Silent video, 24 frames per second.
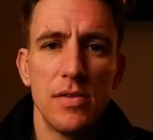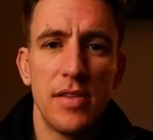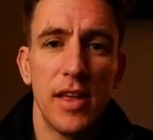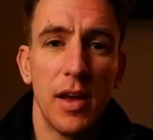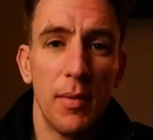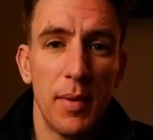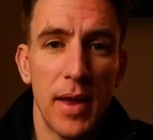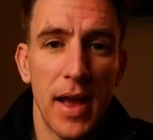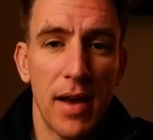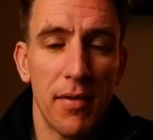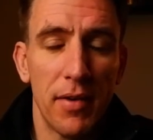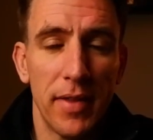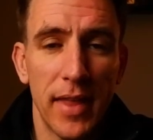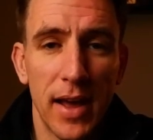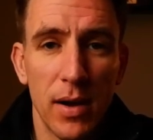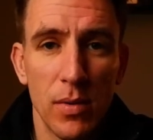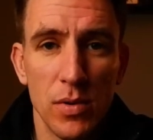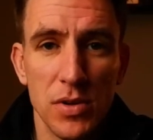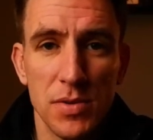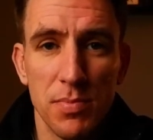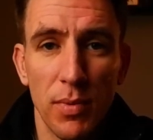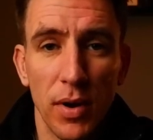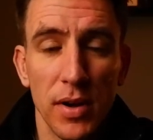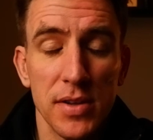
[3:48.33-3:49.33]
So there we have it.
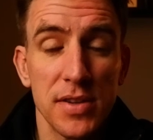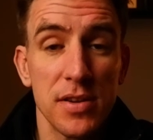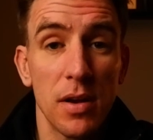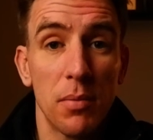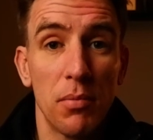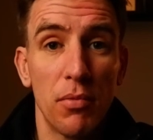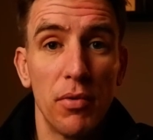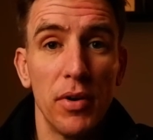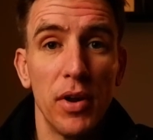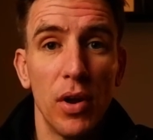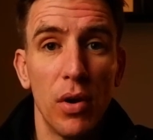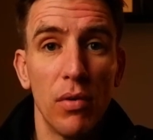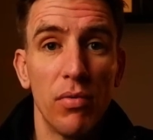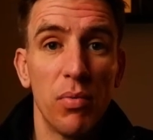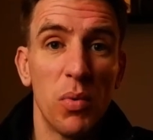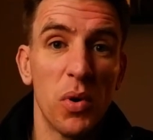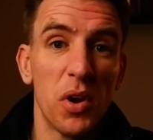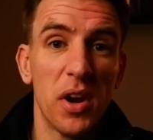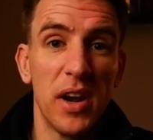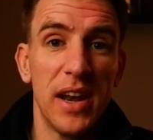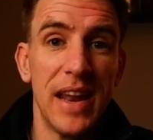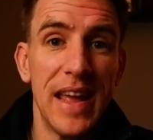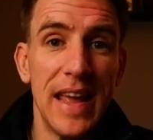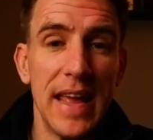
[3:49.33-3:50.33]
That was my summary of
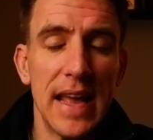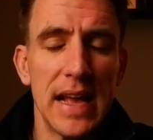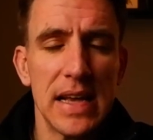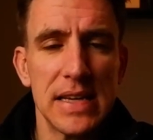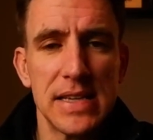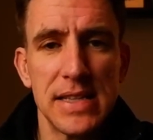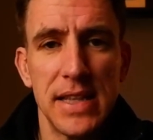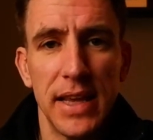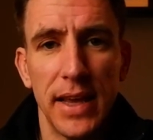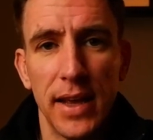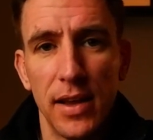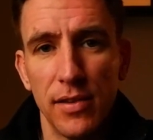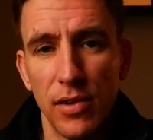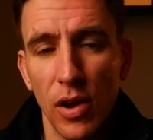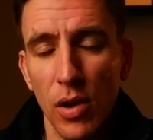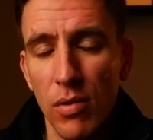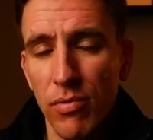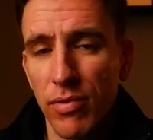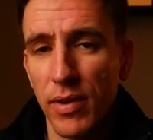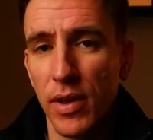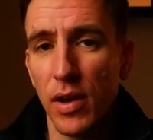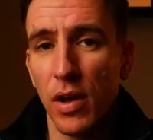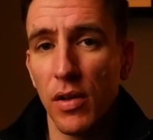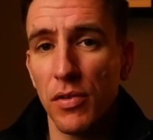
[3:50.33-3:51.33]
what an ESD is.
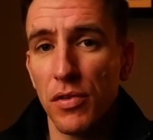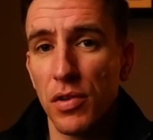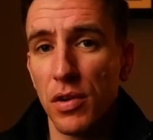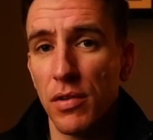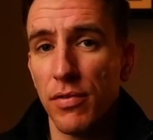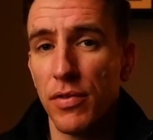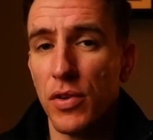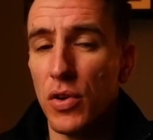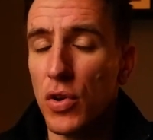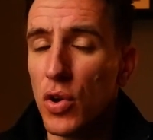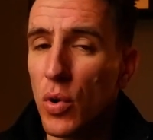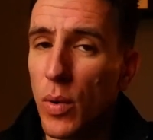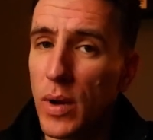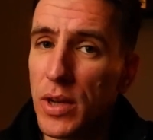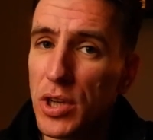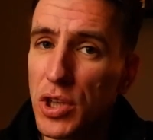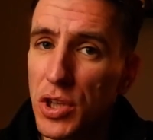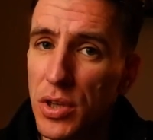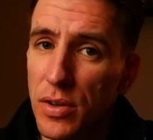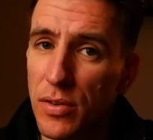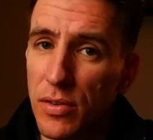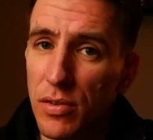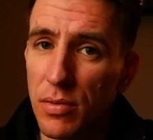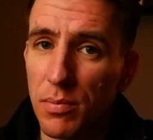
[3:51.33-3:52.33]
Hopefully answered a few
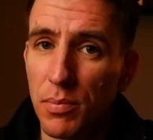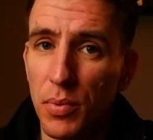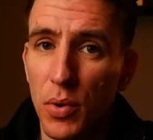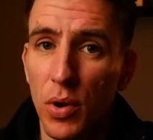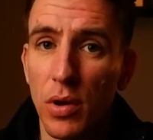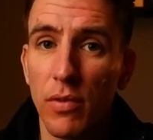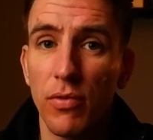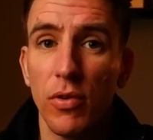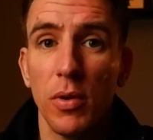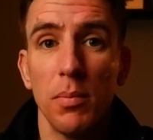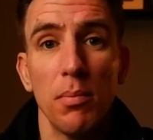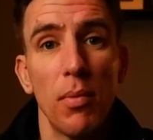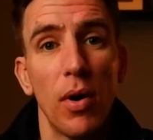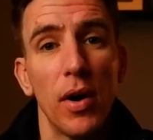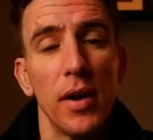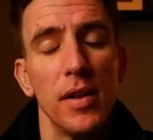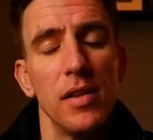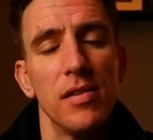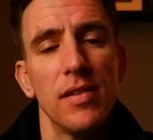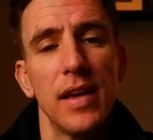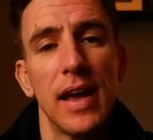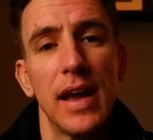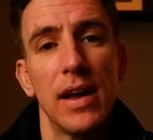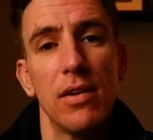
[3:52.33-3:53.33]
questions and put a few
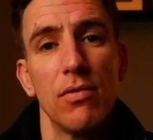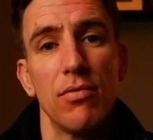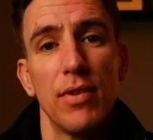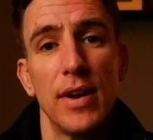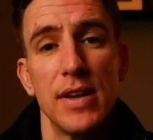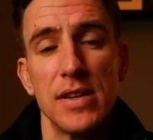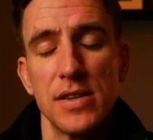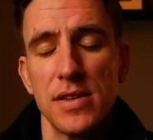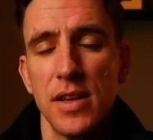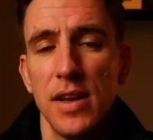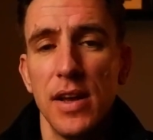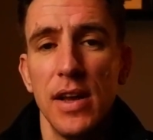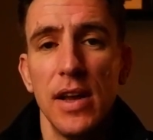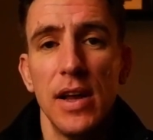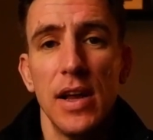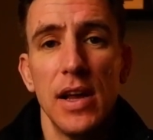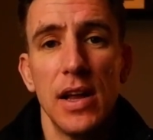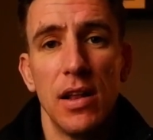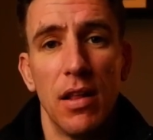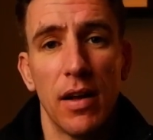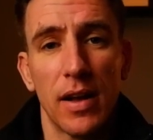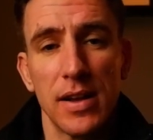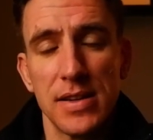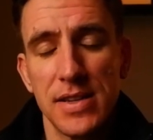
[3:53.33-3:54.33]
minds at rest.
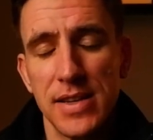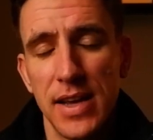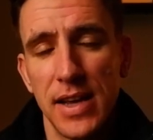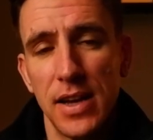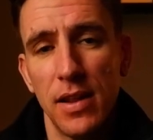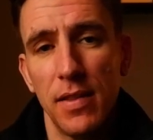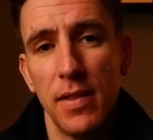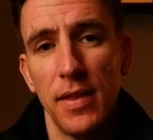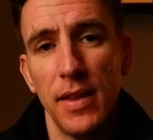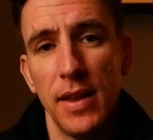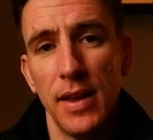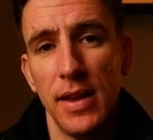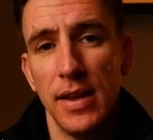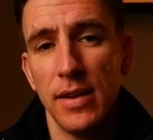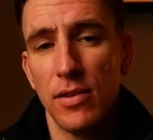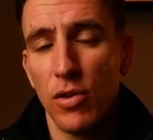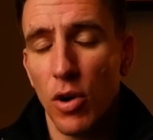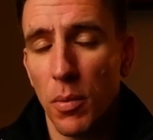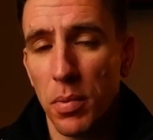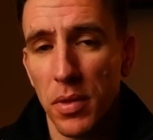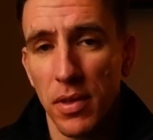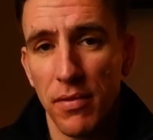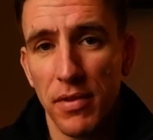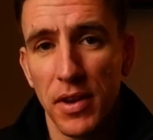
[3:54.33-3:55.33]
Like I said at the
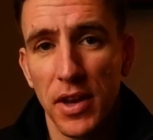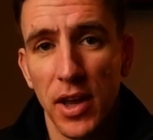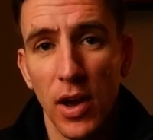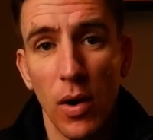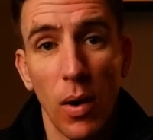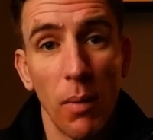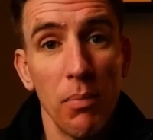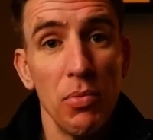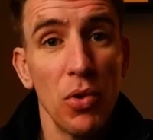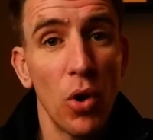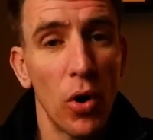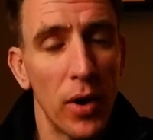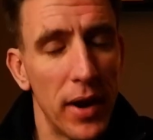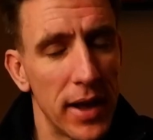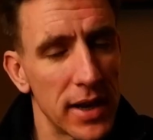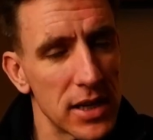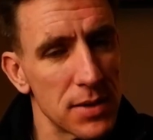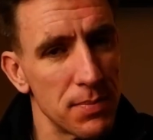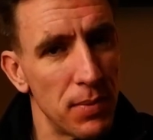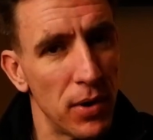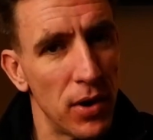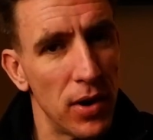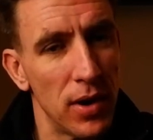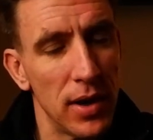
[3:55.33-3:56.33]
top of the video, I'm not an
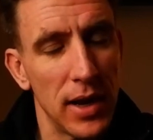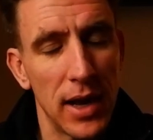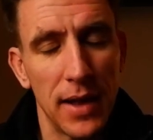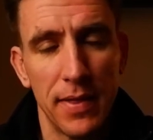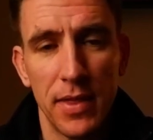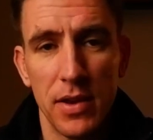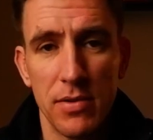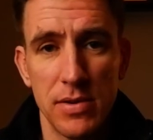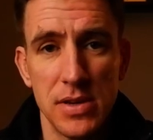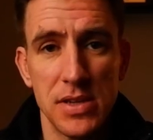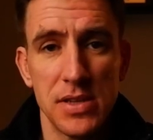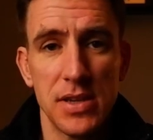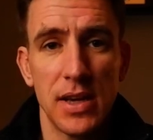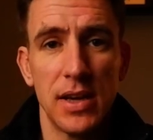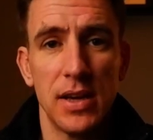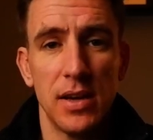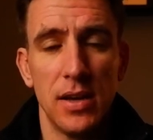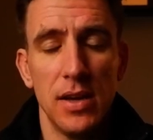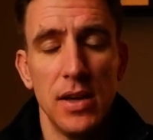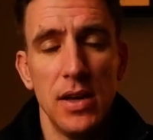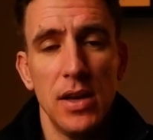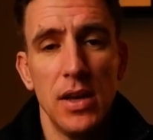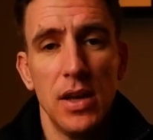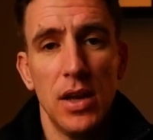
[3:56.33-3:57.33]
expert and there is
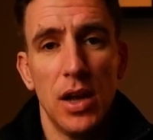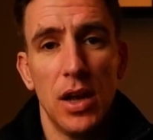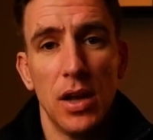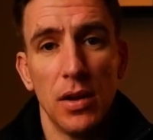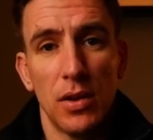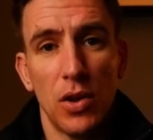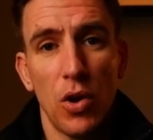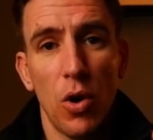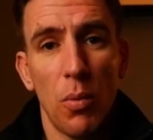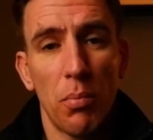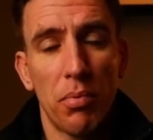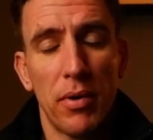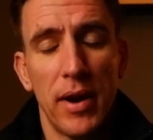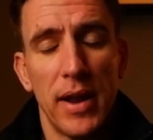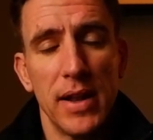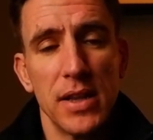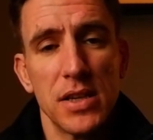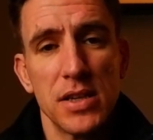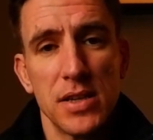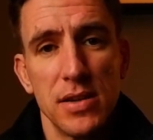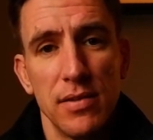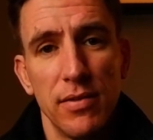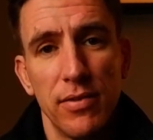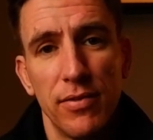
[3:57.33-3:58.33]
a, a
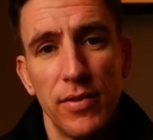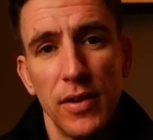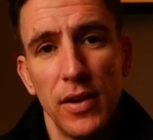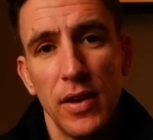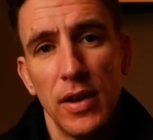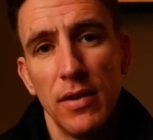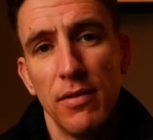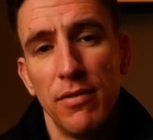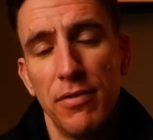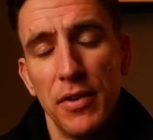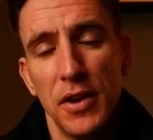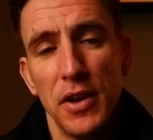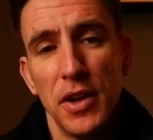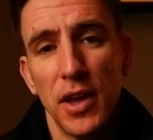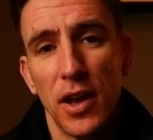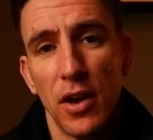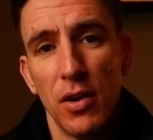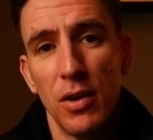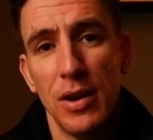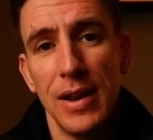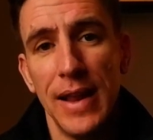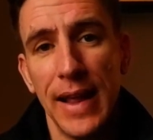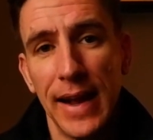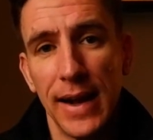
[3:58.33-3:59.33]
comprehensive
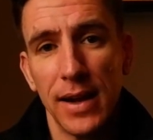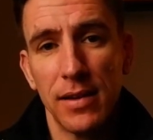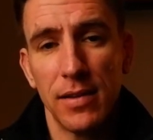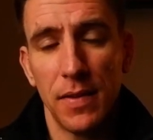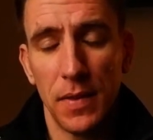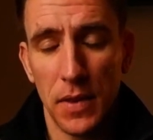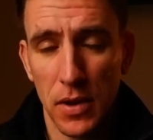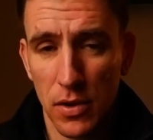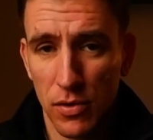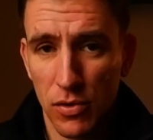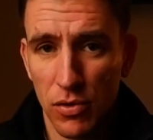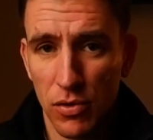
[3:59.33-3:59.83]
video linked in the